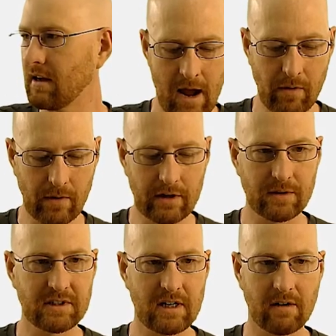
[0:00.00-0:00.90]
And we want to
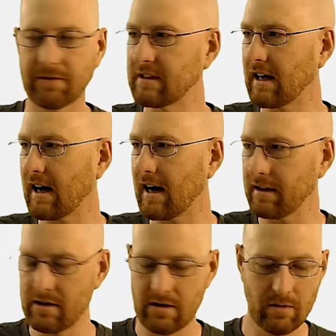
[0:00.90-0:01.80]
go
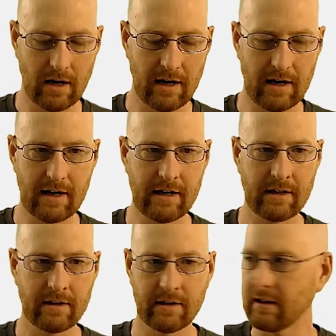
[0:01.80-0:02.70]

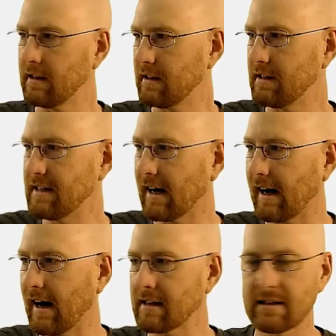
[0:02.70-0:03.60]
self.ui
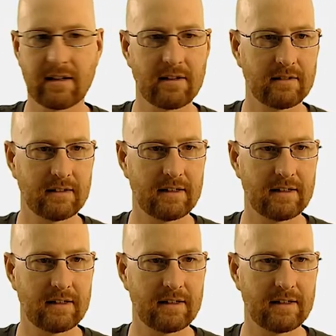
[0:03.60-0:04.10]
dot,